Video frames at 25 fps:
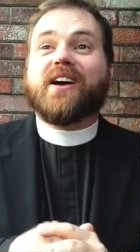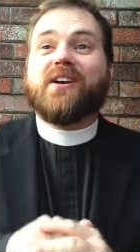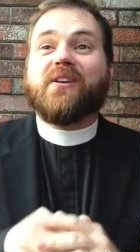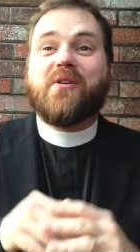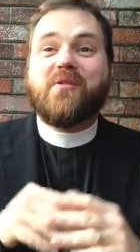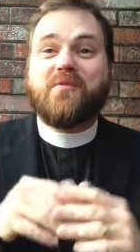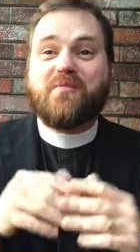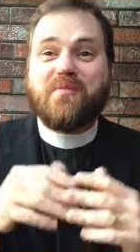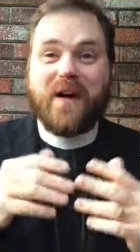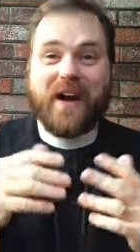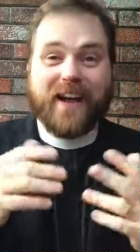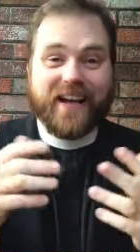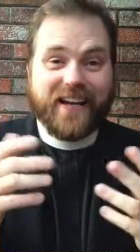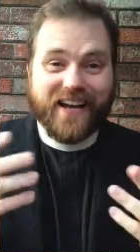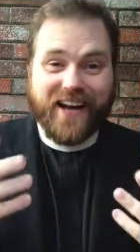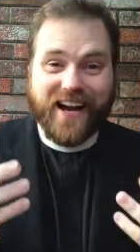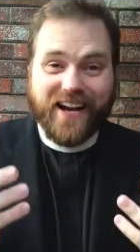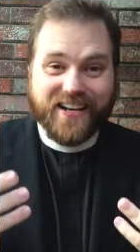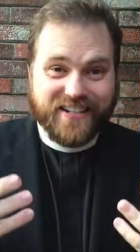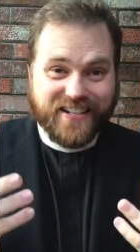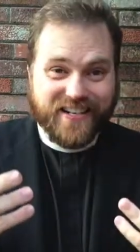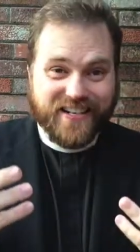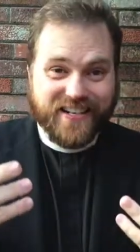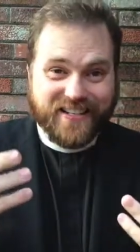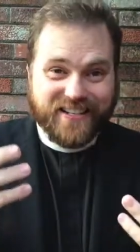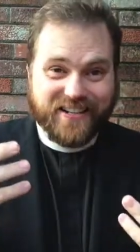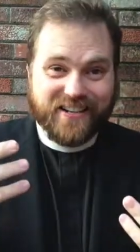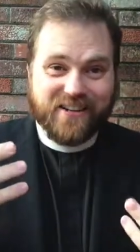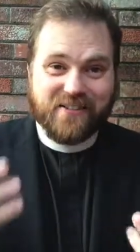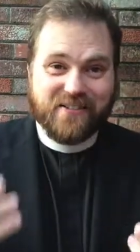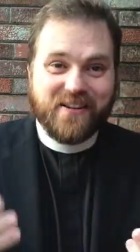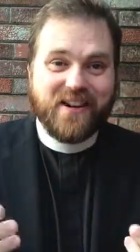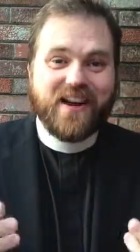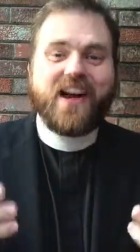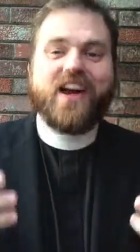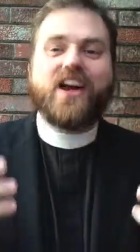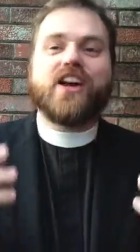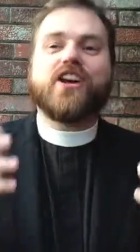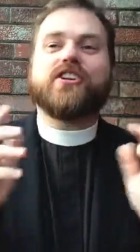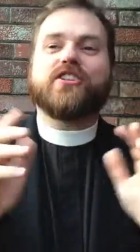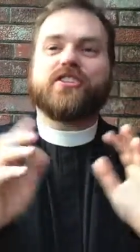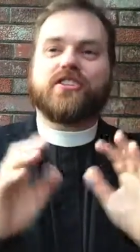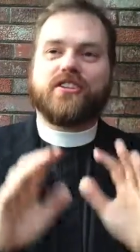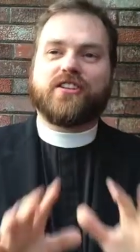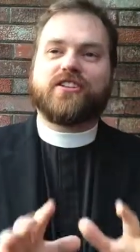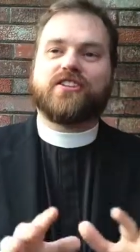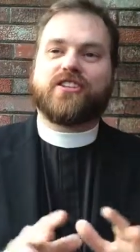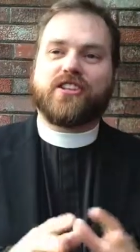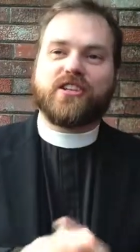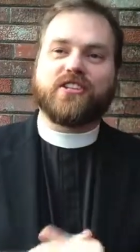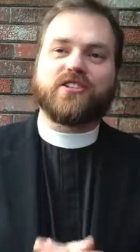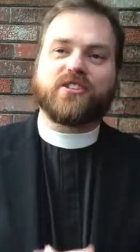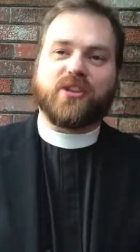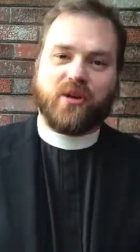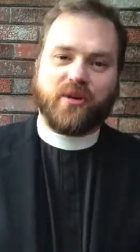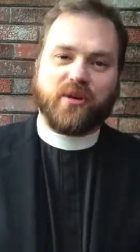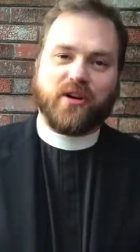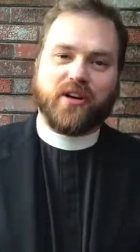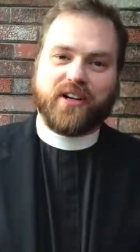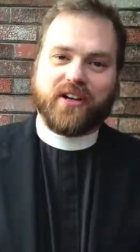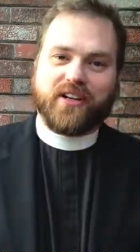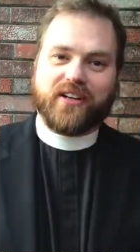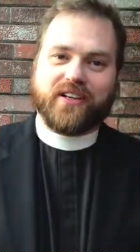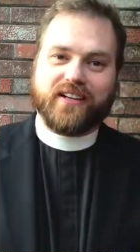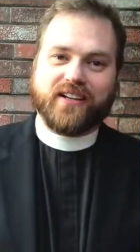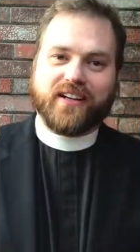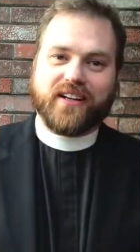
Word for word: oh my gosh, she's so, she's so good.